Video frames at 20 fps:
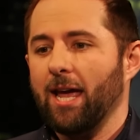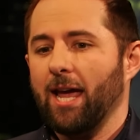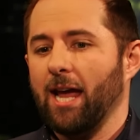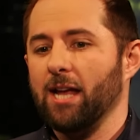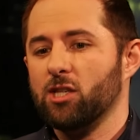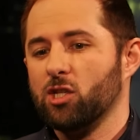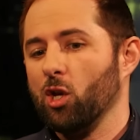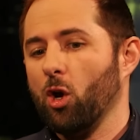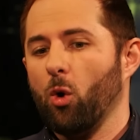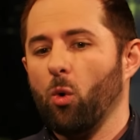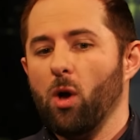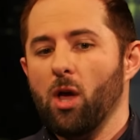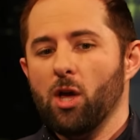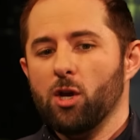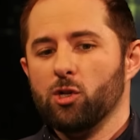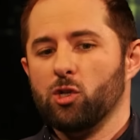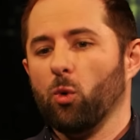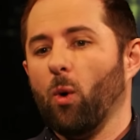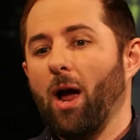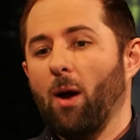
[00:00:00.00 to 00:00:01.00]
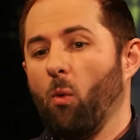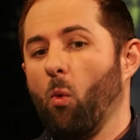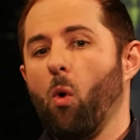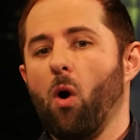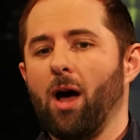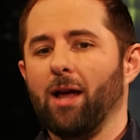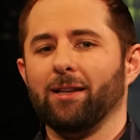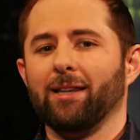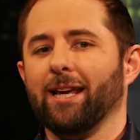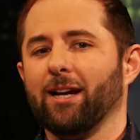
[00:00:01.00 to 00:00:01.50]
And so do I
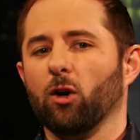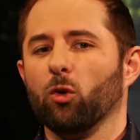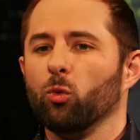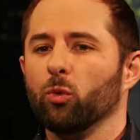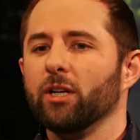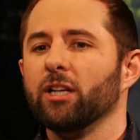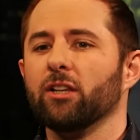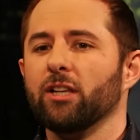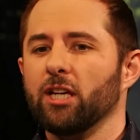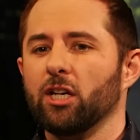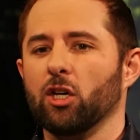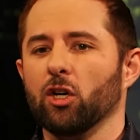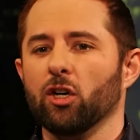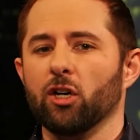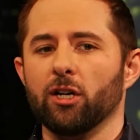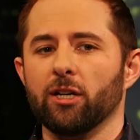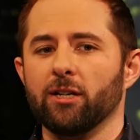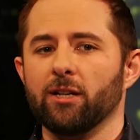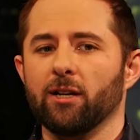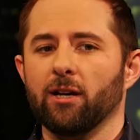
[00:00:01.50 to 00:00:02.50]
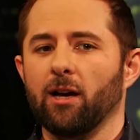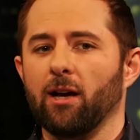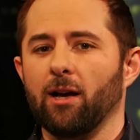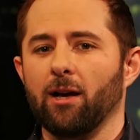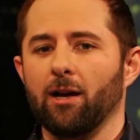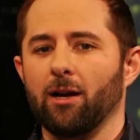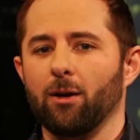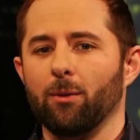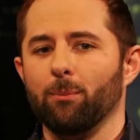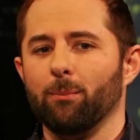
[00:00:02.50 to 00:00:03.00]
want like a really good head
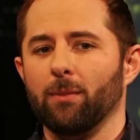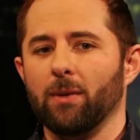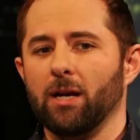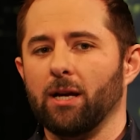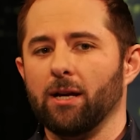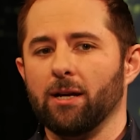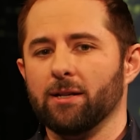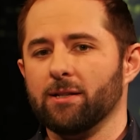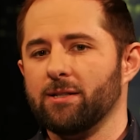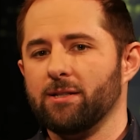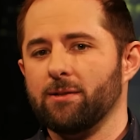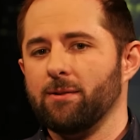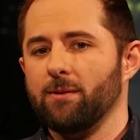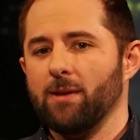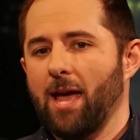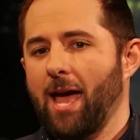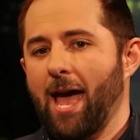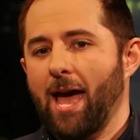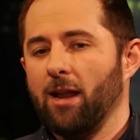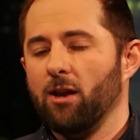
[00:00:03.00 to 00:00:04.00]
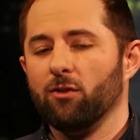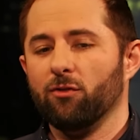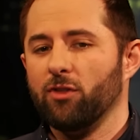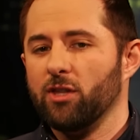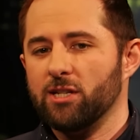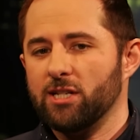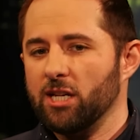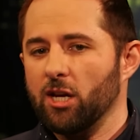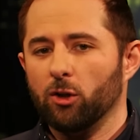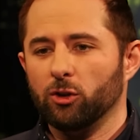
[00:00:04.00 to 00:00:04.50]
of
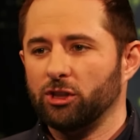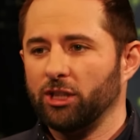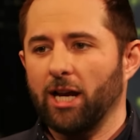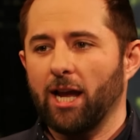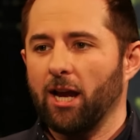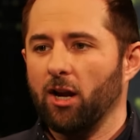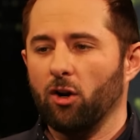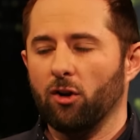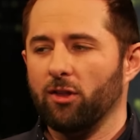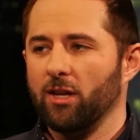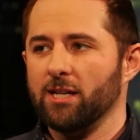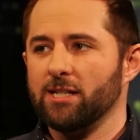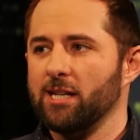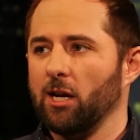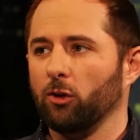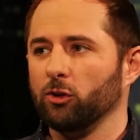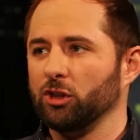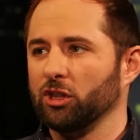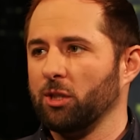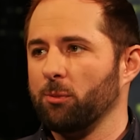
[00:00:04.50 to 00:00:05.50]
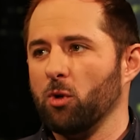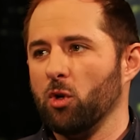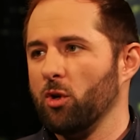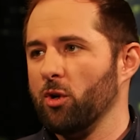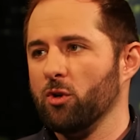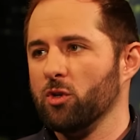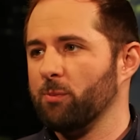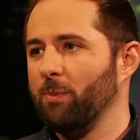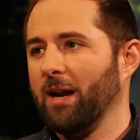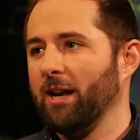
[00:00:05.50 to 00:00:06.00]
the DOJ or the intelligence
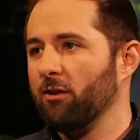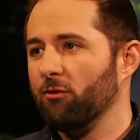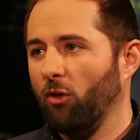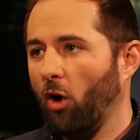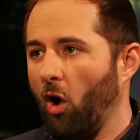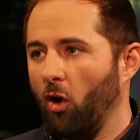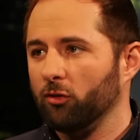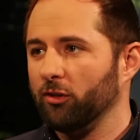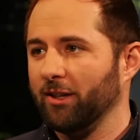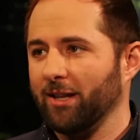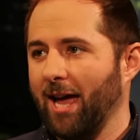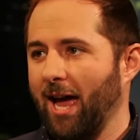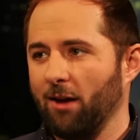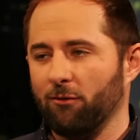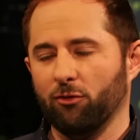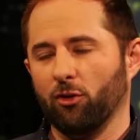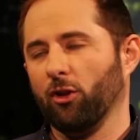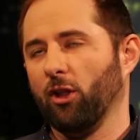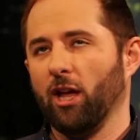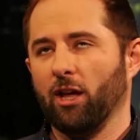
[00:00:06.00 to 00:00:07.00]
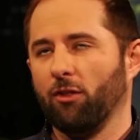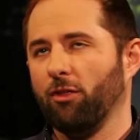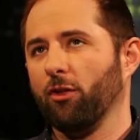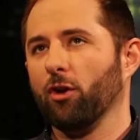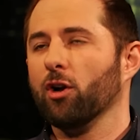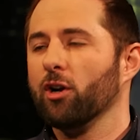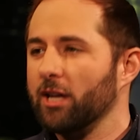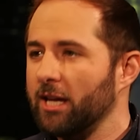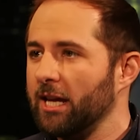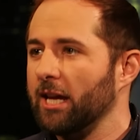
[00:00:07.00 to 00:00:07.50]
community who's been involved in that for like
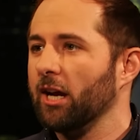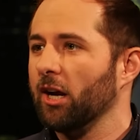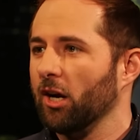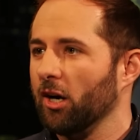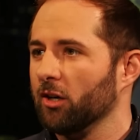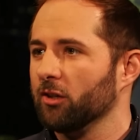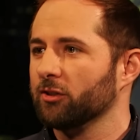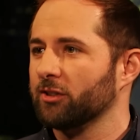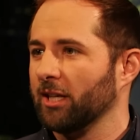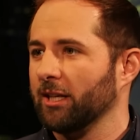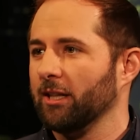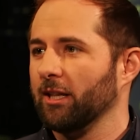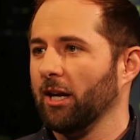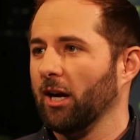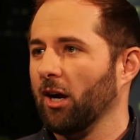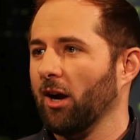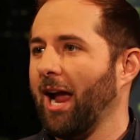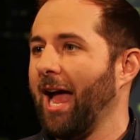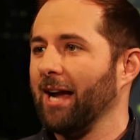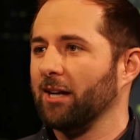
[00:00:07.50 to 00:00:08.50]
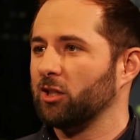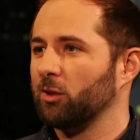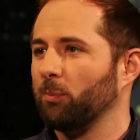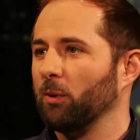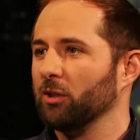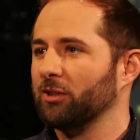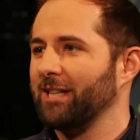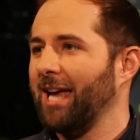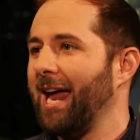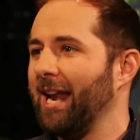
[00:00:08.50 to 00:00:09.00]
30 years and they're
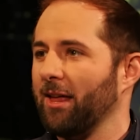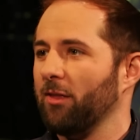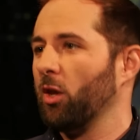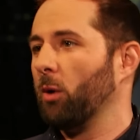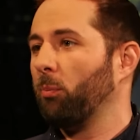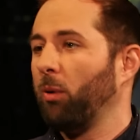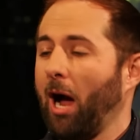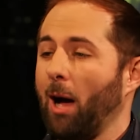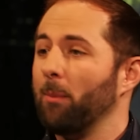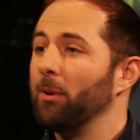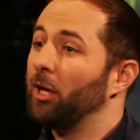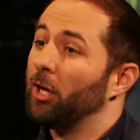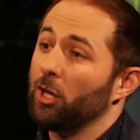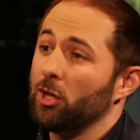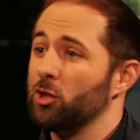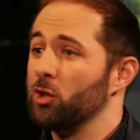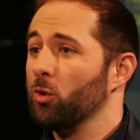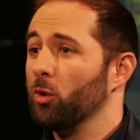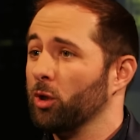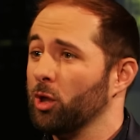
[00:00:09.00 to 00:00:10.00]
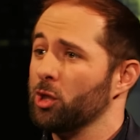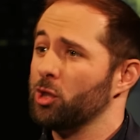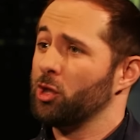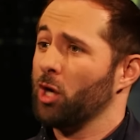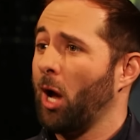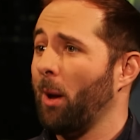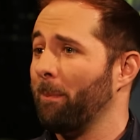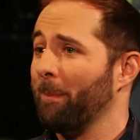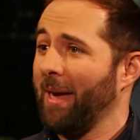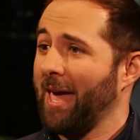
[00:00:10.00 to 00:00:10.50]
experts at it and they're probably going to do a good
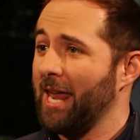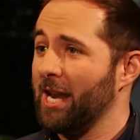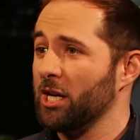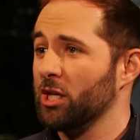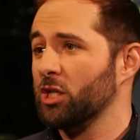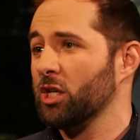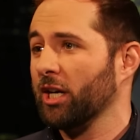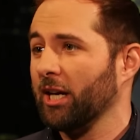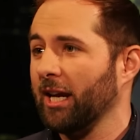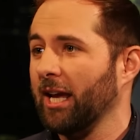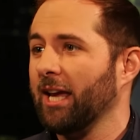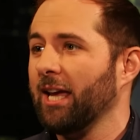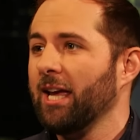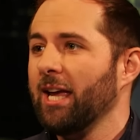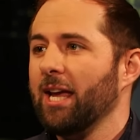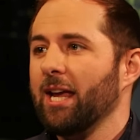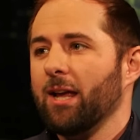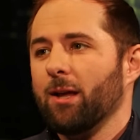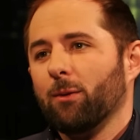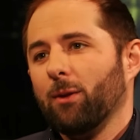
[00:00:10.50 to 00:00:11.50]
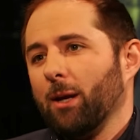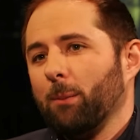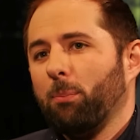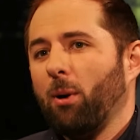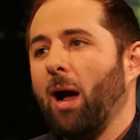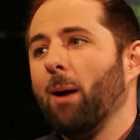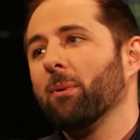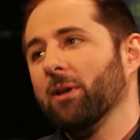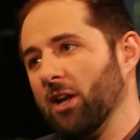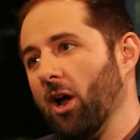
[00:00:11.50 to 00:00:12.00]
job managing it? Like,
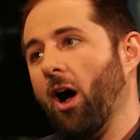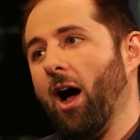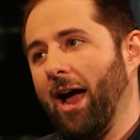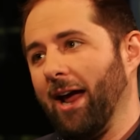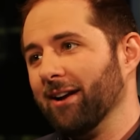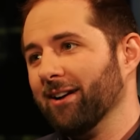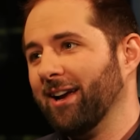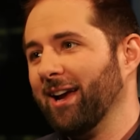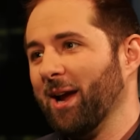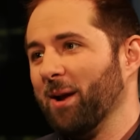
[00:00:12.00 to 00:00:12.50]
probably not.